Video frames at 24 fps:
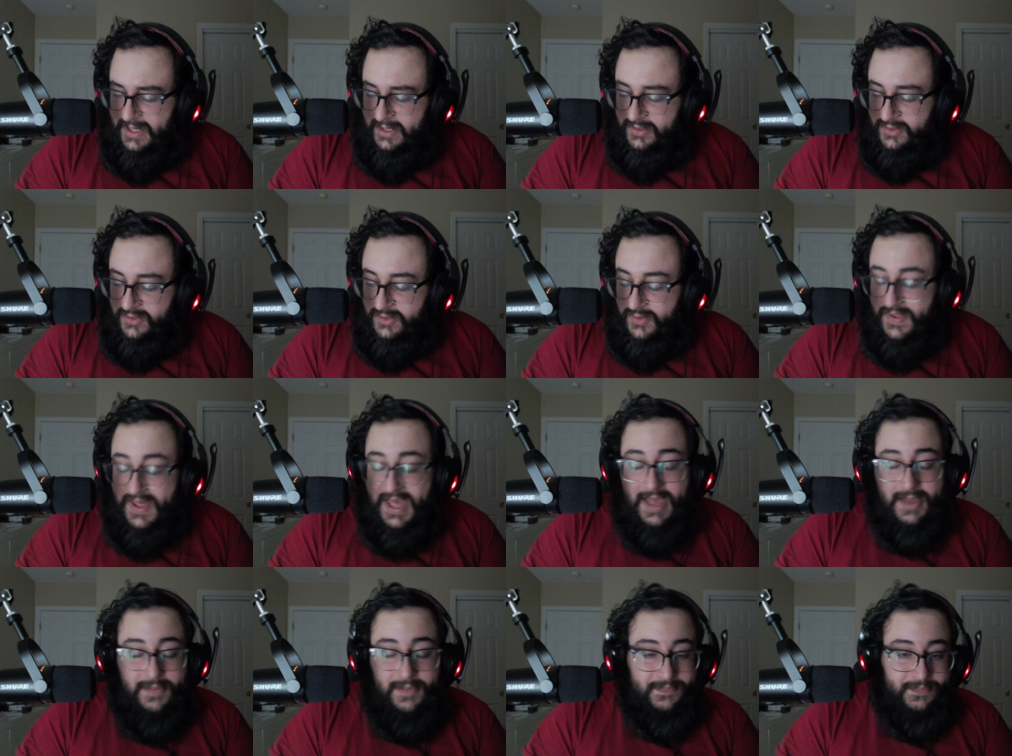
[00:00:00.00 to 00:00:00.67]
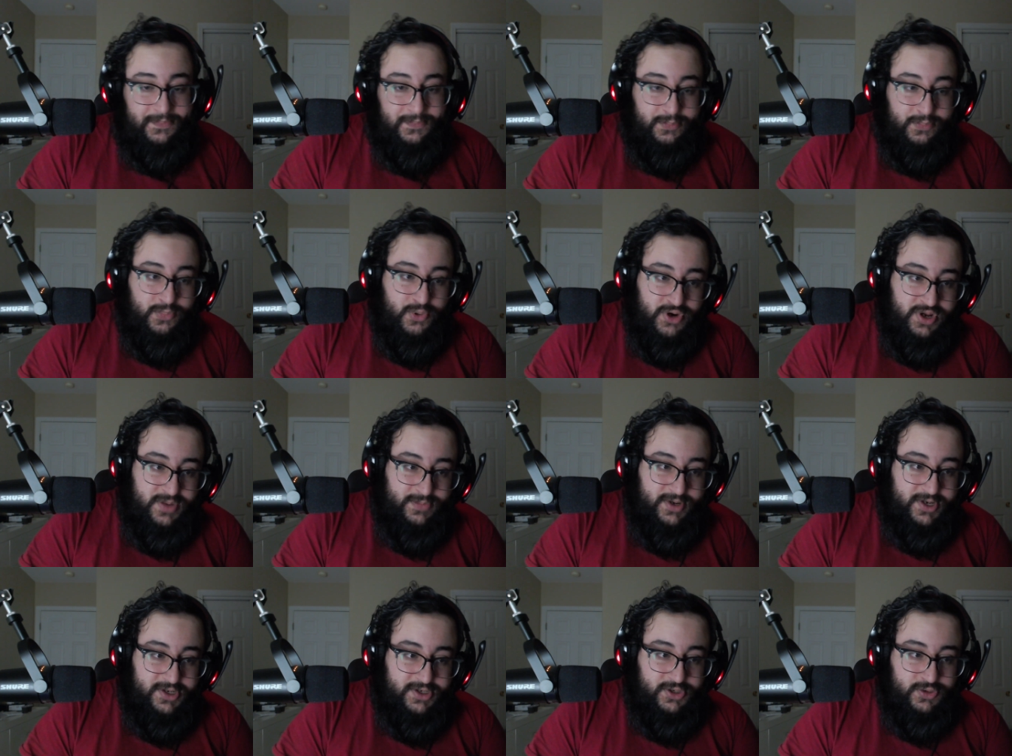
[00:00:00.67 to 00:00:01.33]
So that
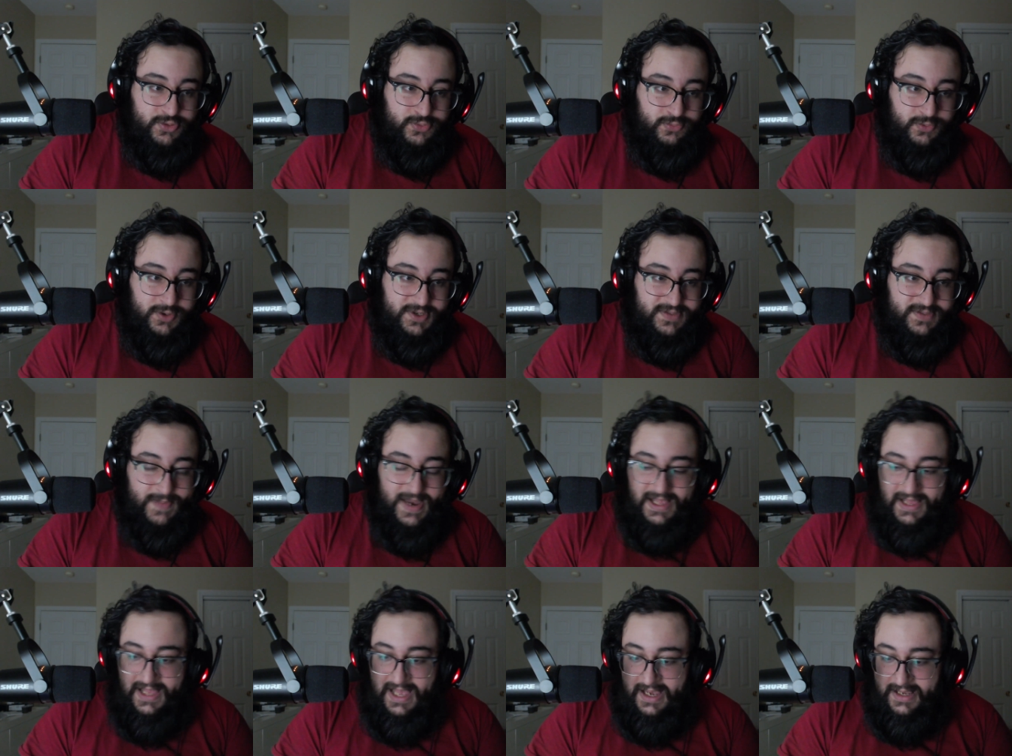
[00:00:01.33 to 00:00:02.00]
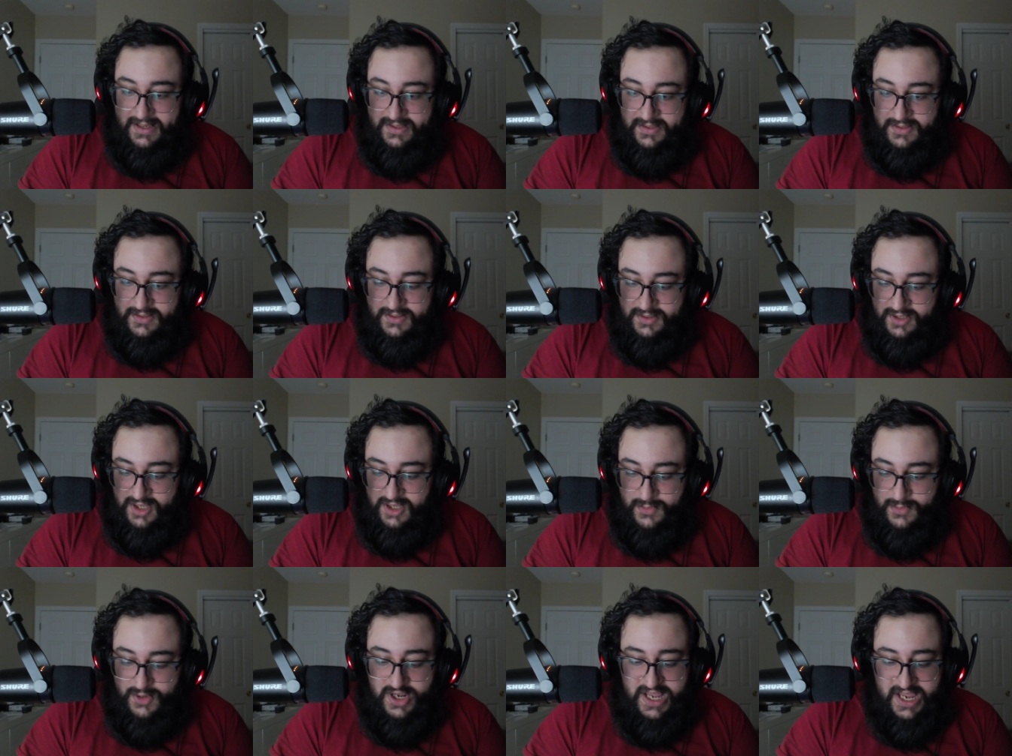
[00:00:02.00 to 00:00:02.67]
pretty much was my
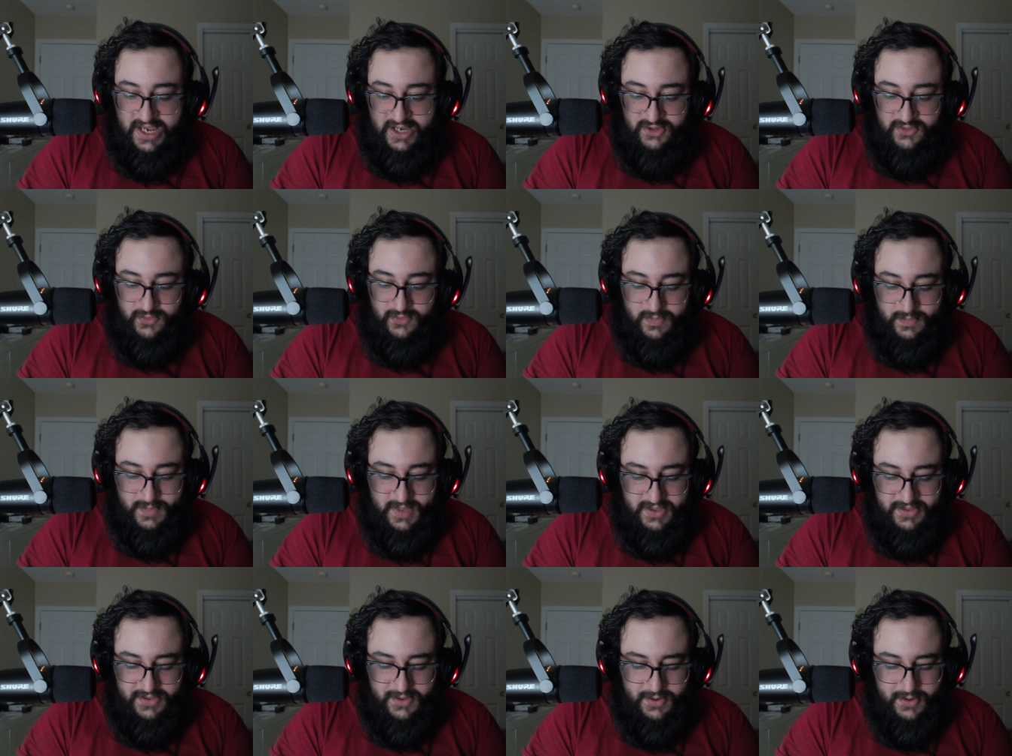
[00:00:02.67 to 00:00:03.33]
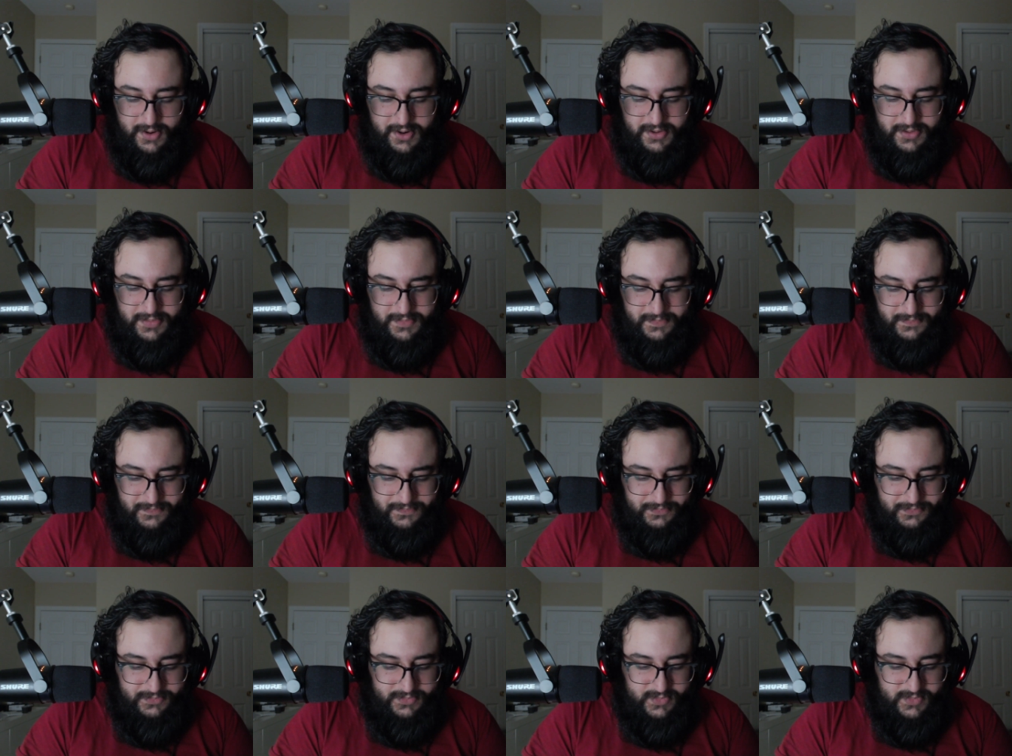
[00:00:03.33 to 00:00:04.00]
last communication with Mithyard.
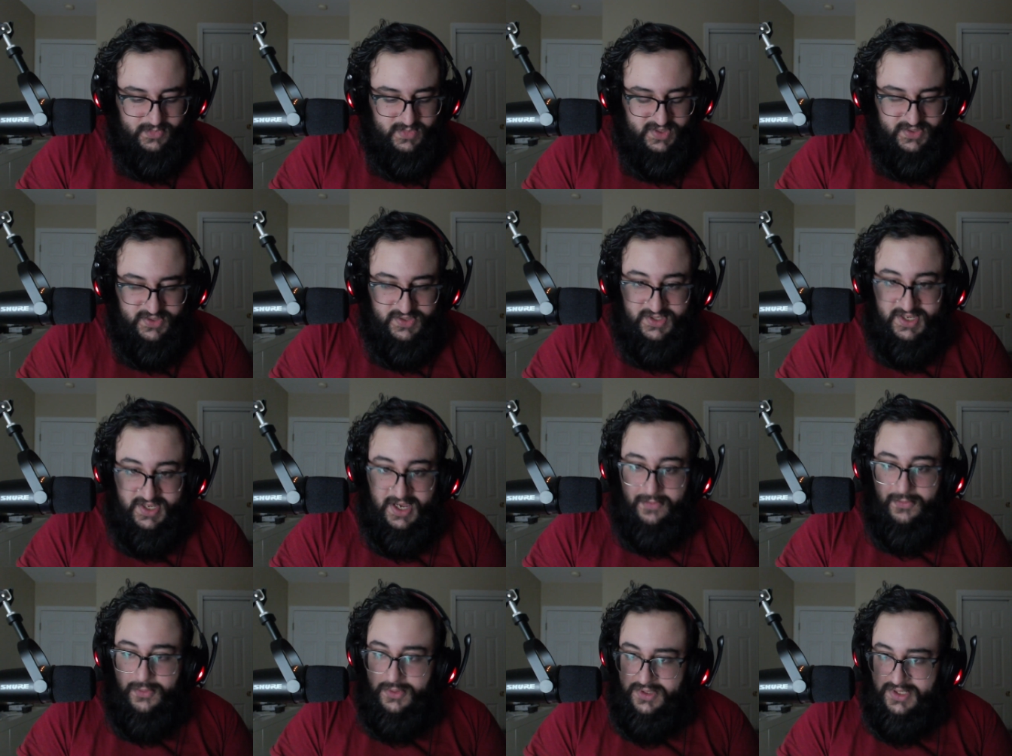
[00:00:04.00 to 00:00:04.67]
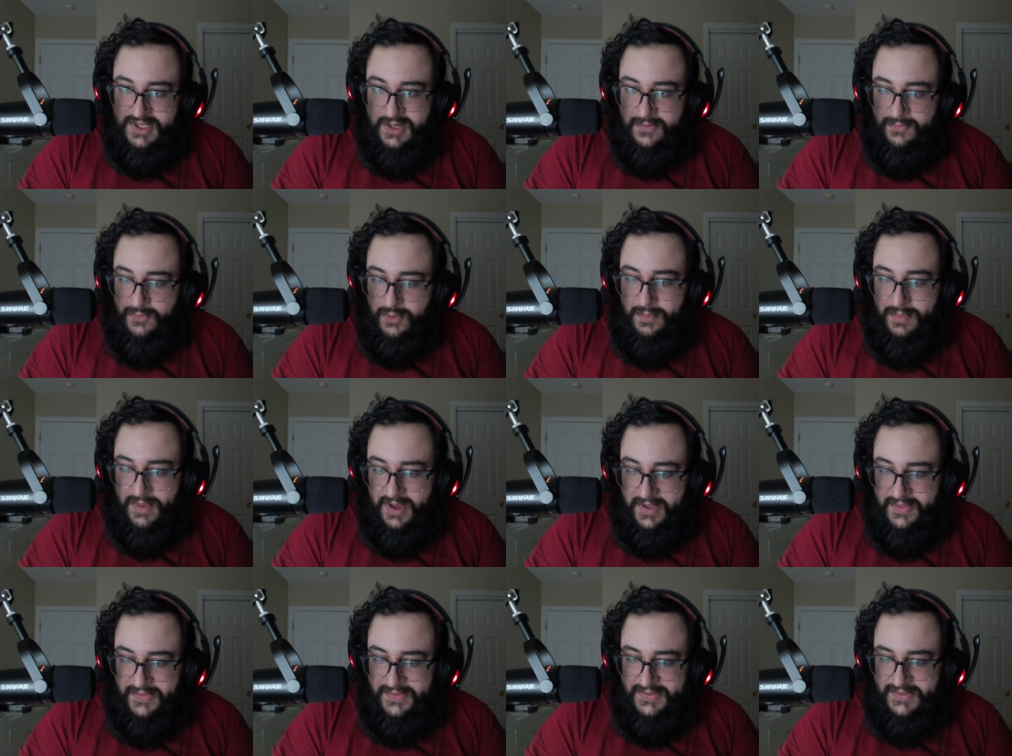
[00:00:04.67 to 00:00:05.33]
Several several
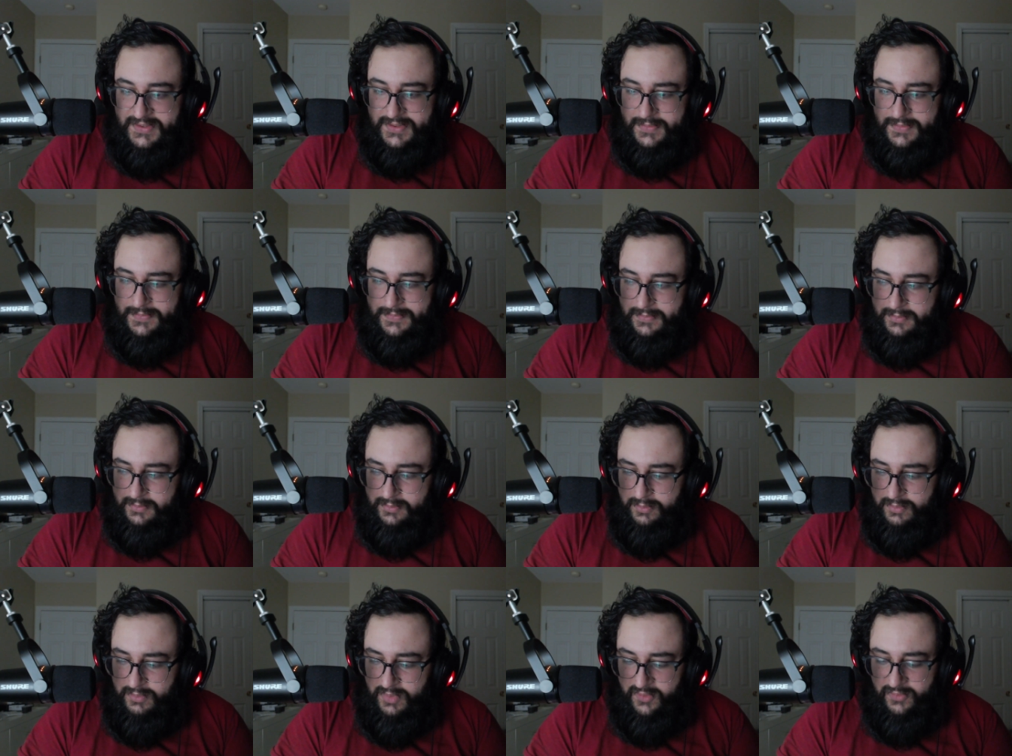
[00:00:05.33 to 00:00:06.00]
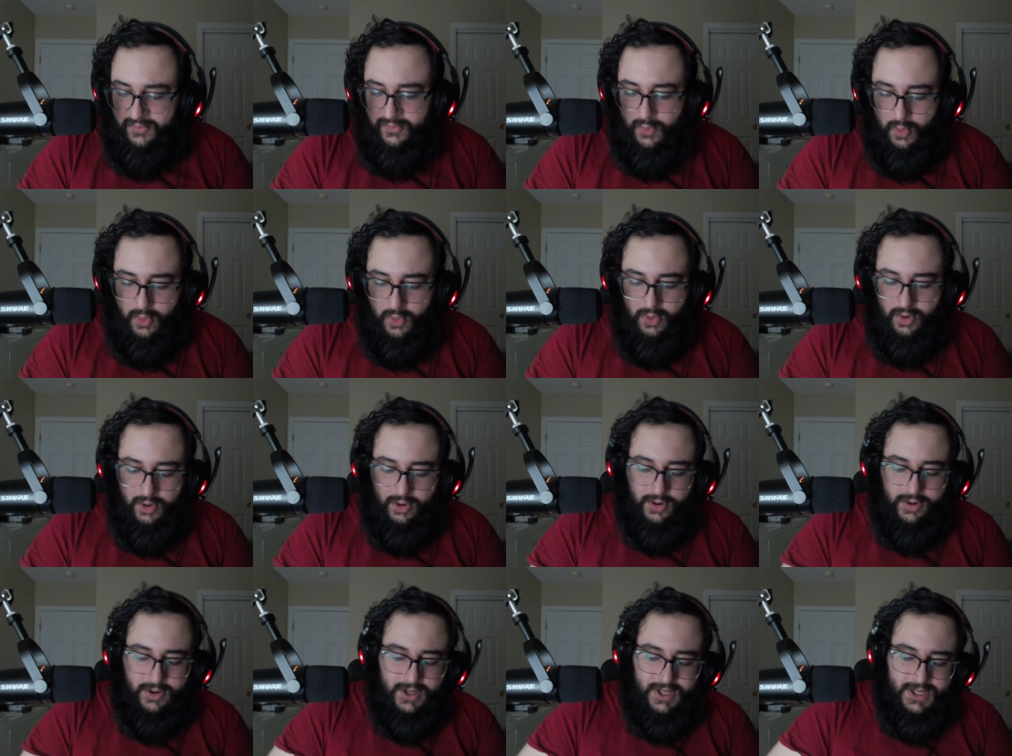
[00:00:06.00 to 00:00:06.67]
months
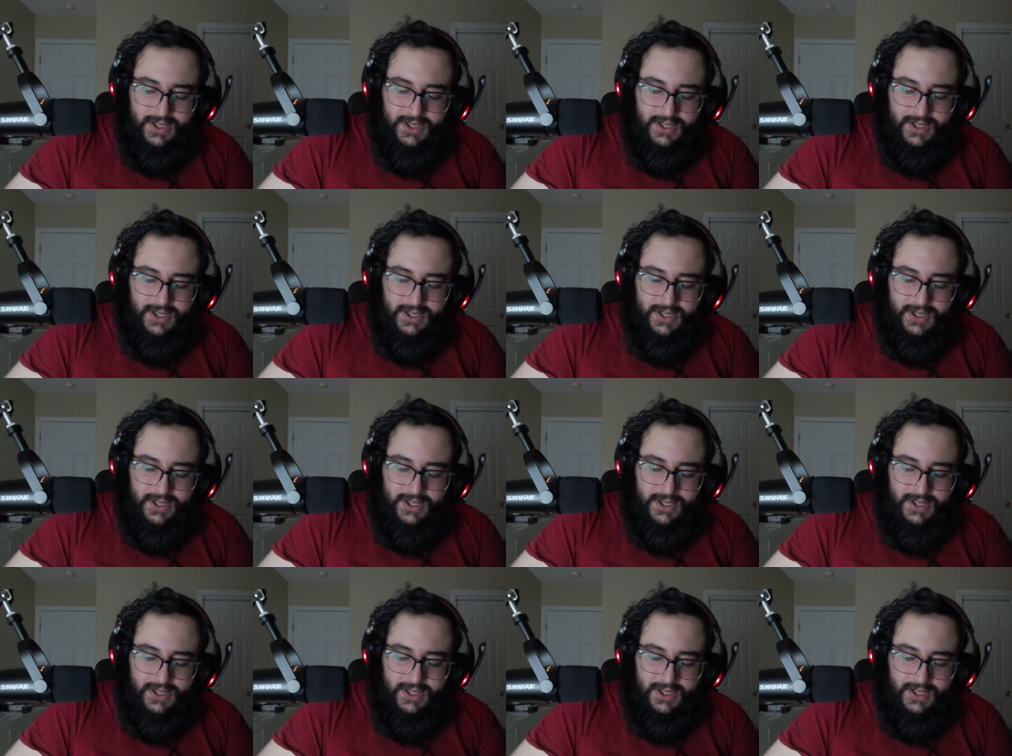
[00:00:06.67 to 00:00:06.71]
before